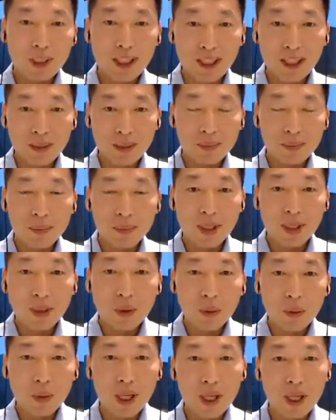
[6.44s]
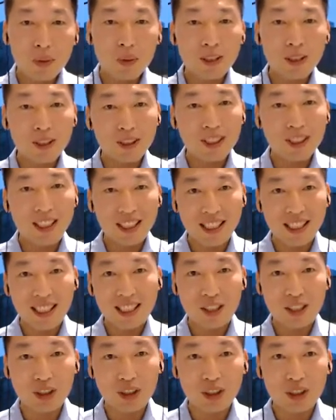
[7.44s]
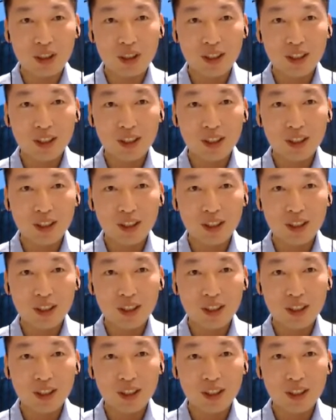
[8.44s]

a time, when I was a teenager,